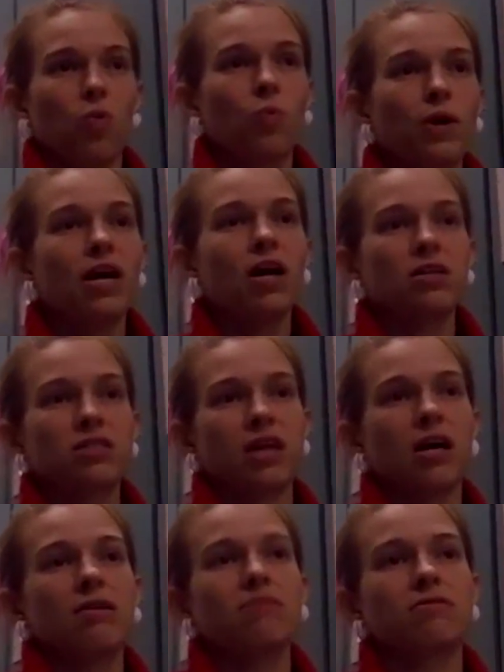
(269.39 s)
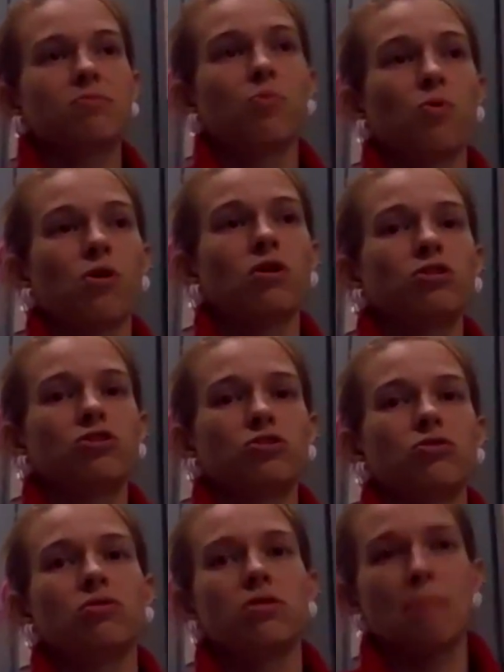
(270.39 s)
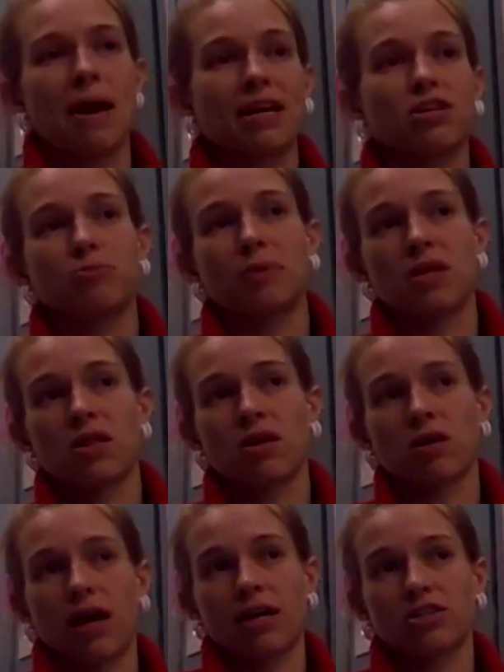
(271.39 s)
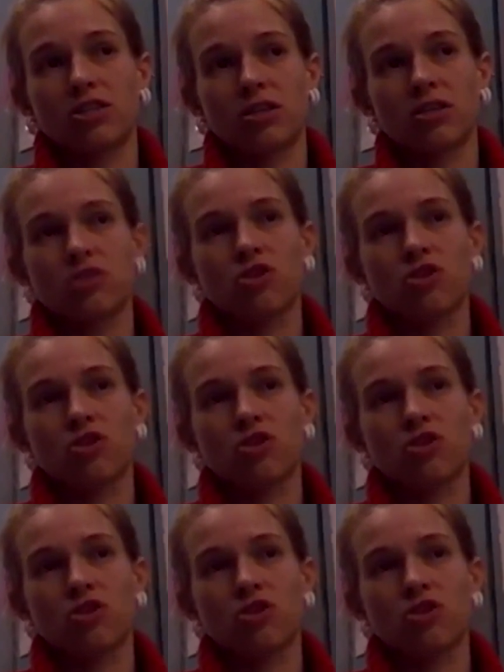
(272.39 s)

We ourselves more do the management of the collection.